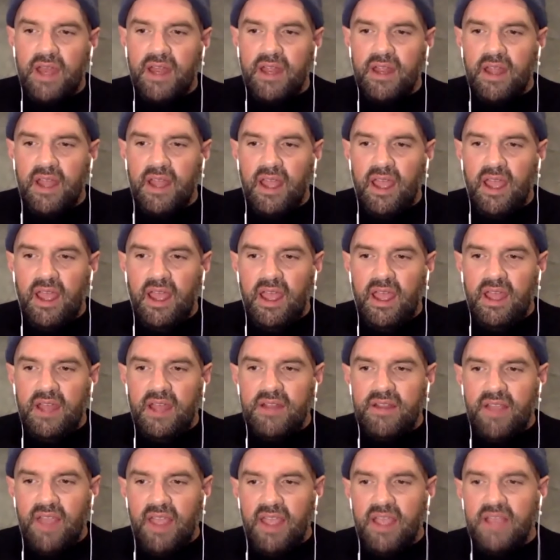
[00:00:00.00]
And it
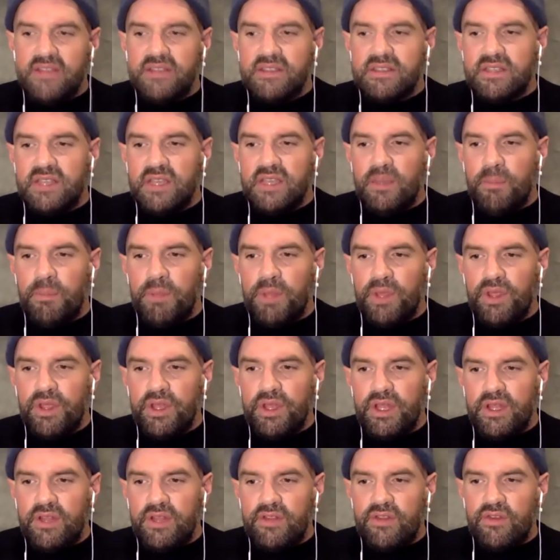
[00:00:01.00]
it takes the
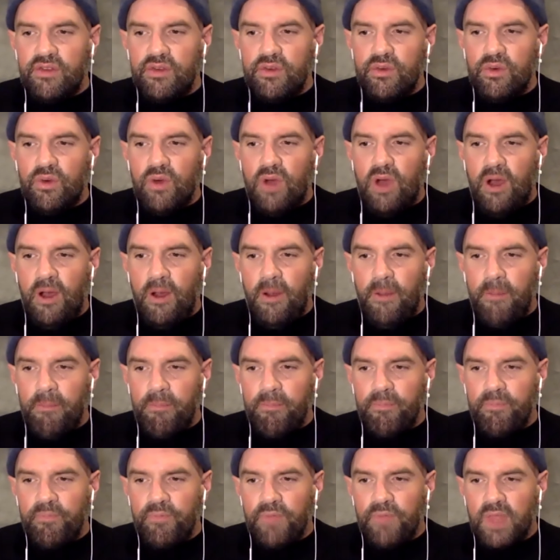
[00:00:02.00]
ability to
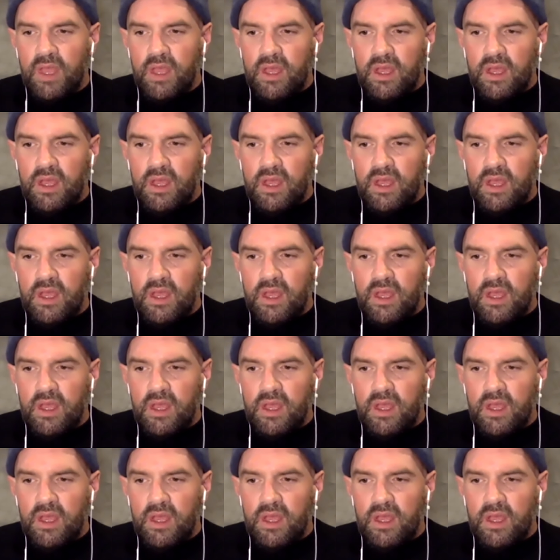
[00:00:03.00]
um